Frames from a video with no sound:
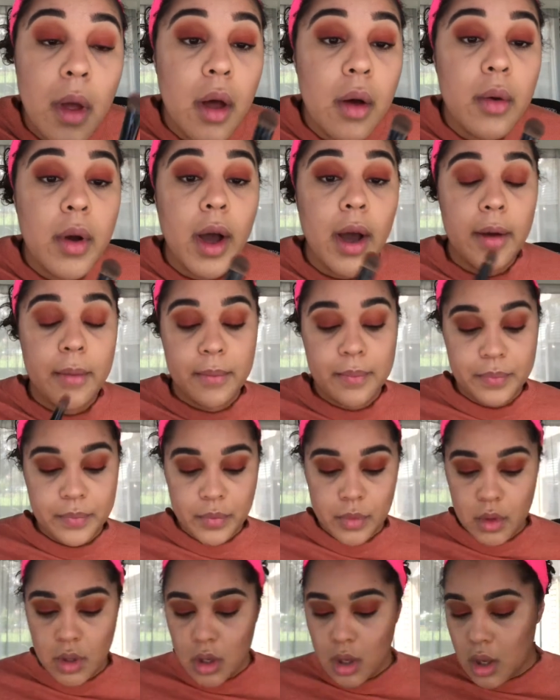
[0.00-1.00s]
Okay,
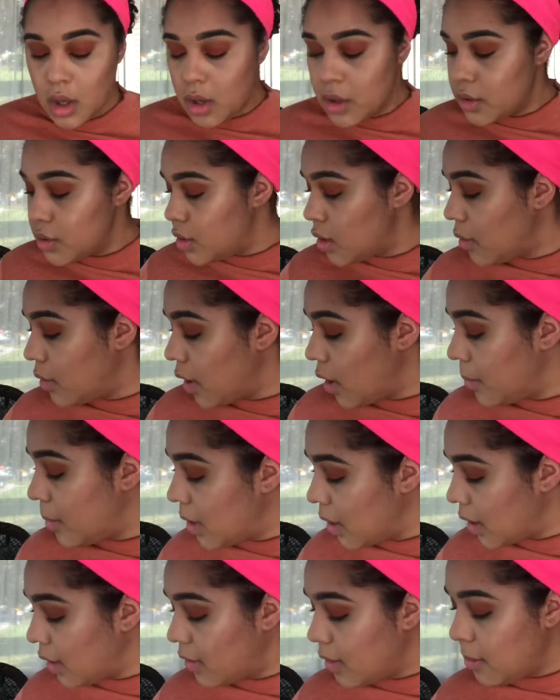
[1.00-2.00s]
so now I'm
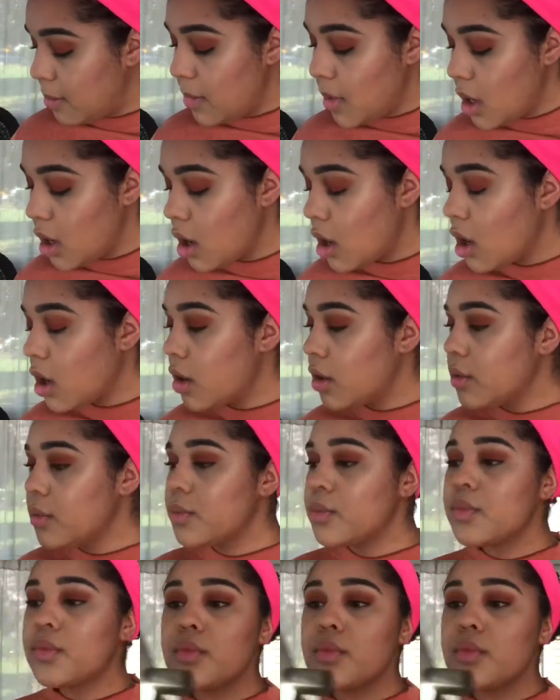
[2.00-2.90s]
gonna get the mirror,